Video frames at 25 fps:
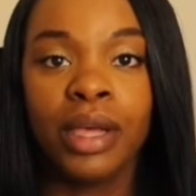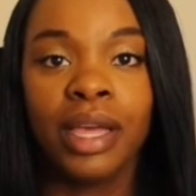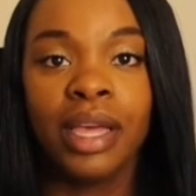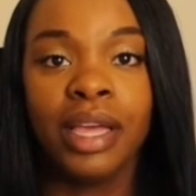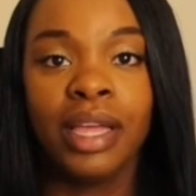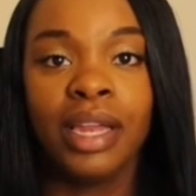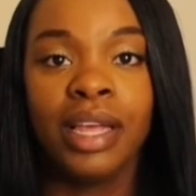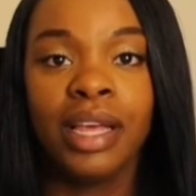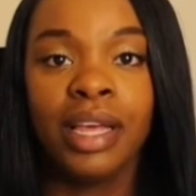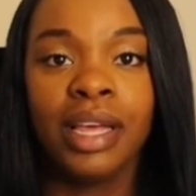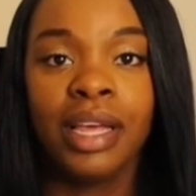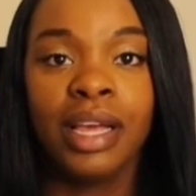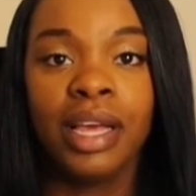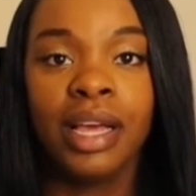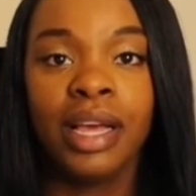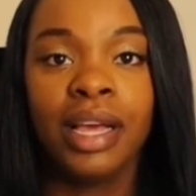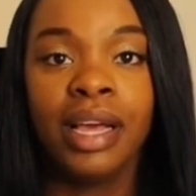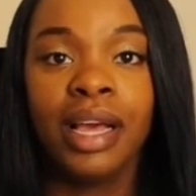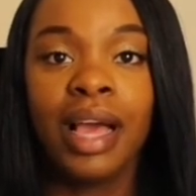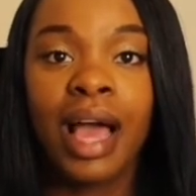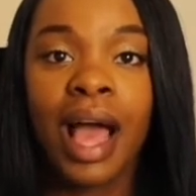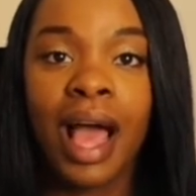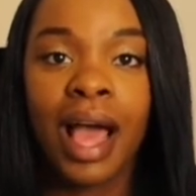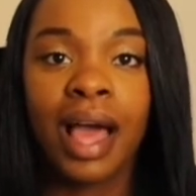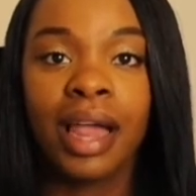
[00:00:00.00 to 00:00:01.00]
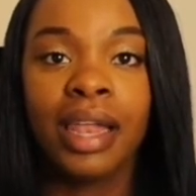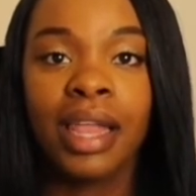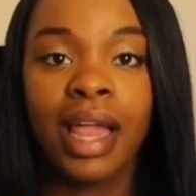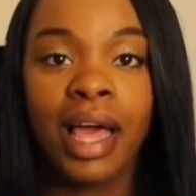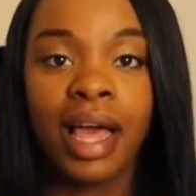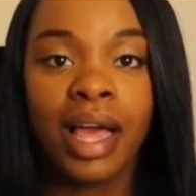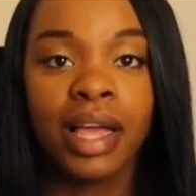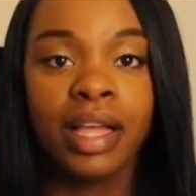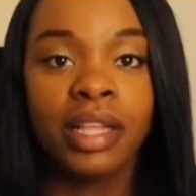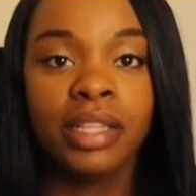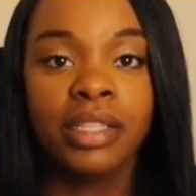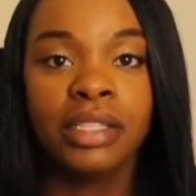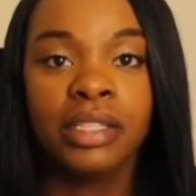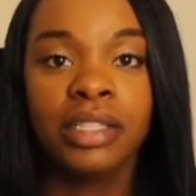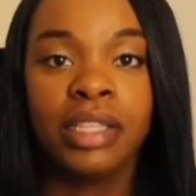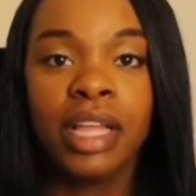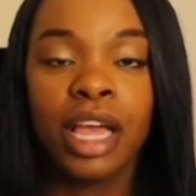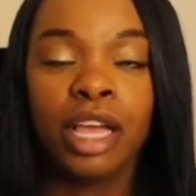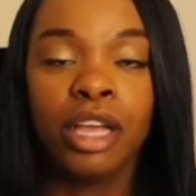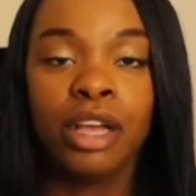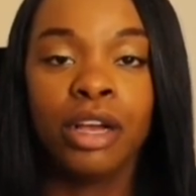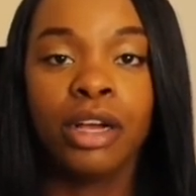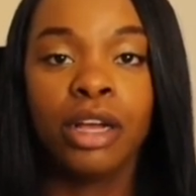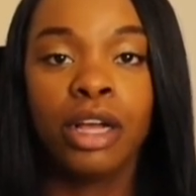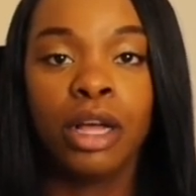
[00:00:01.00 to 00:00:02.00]
any guidelines
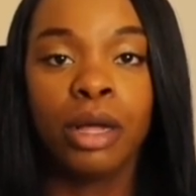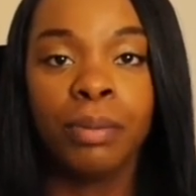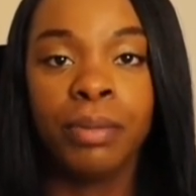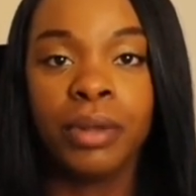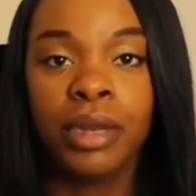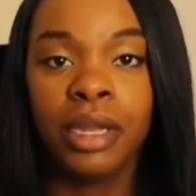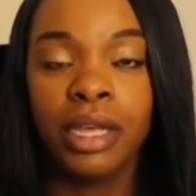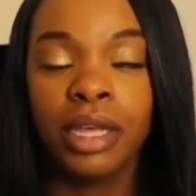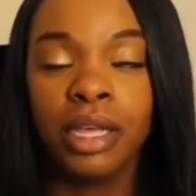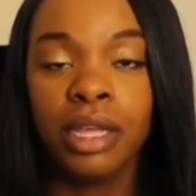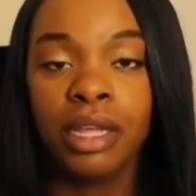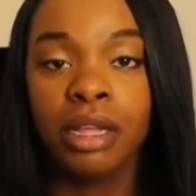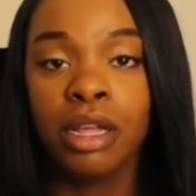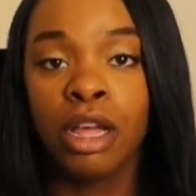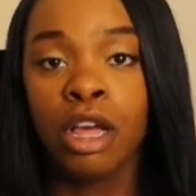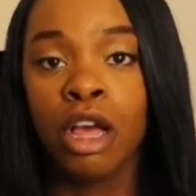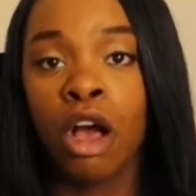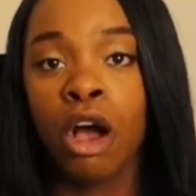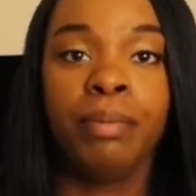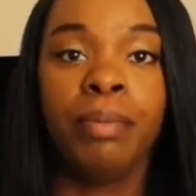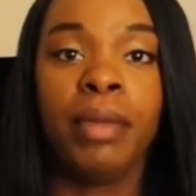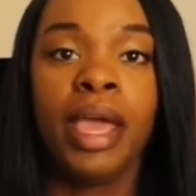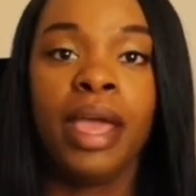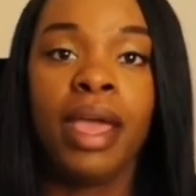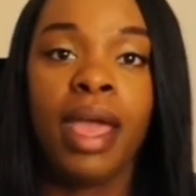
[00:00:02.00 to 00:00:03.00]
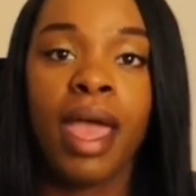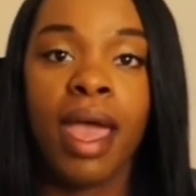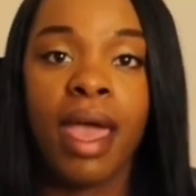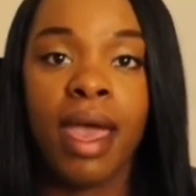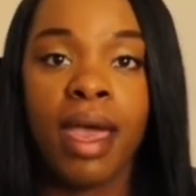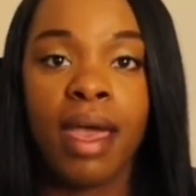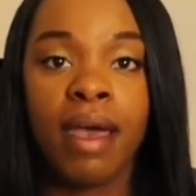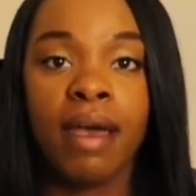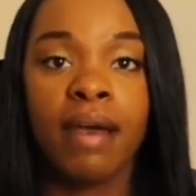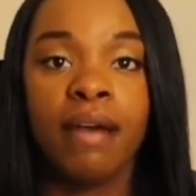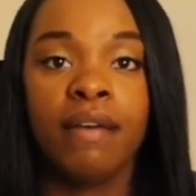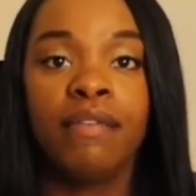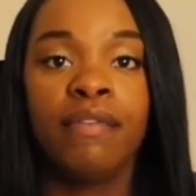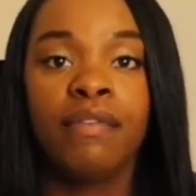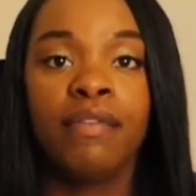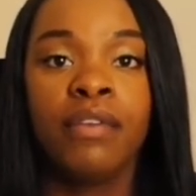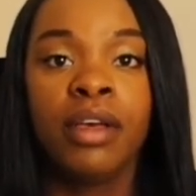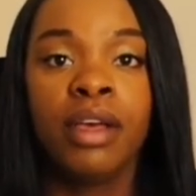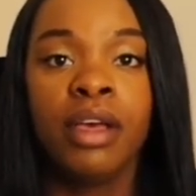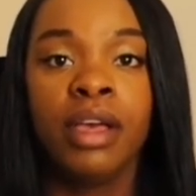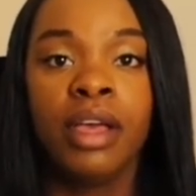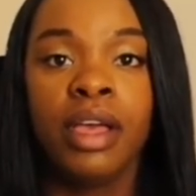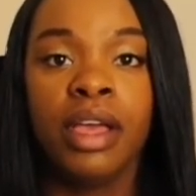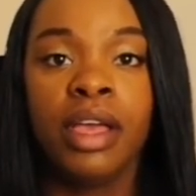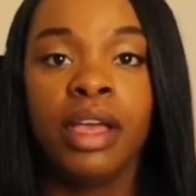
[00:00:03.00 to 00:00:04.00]
that your company may have
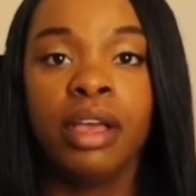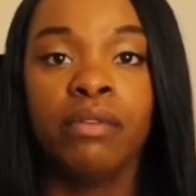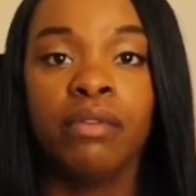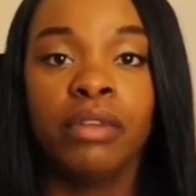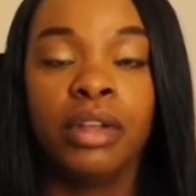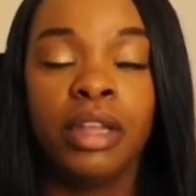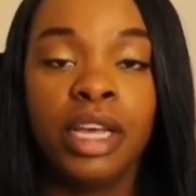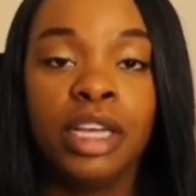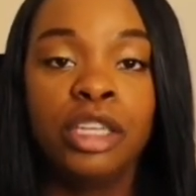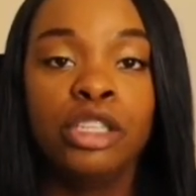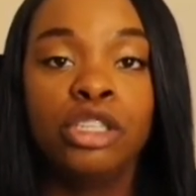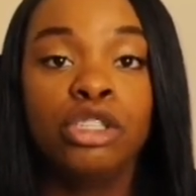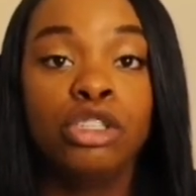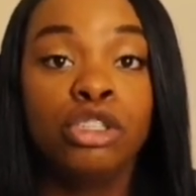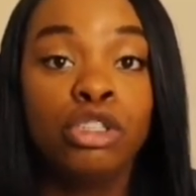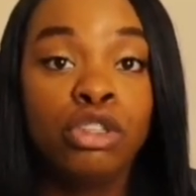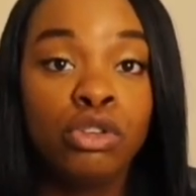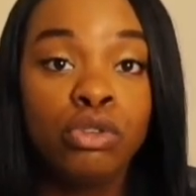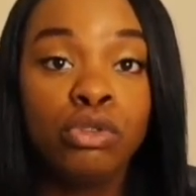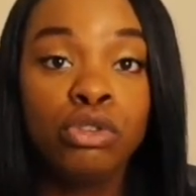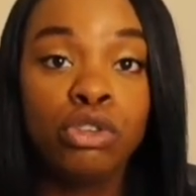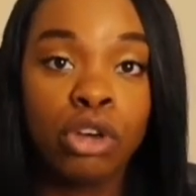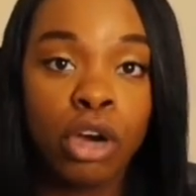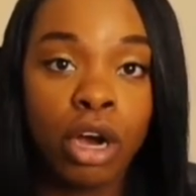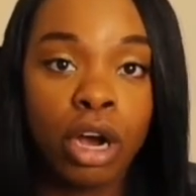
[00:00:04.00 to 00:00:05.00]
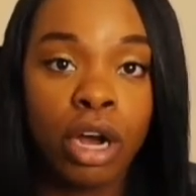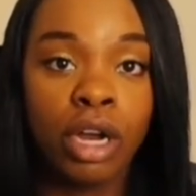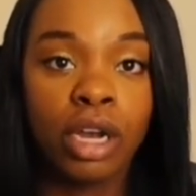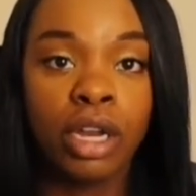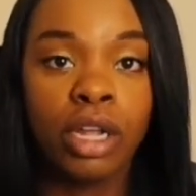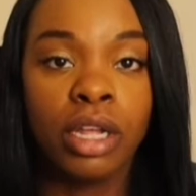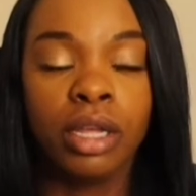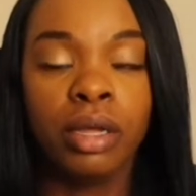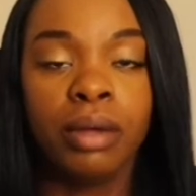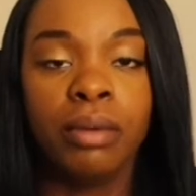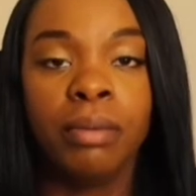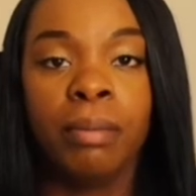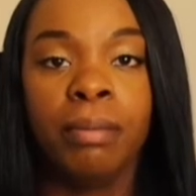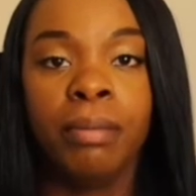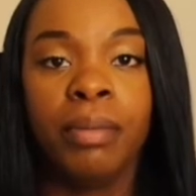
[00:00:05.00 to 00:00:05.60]
in relation to charting.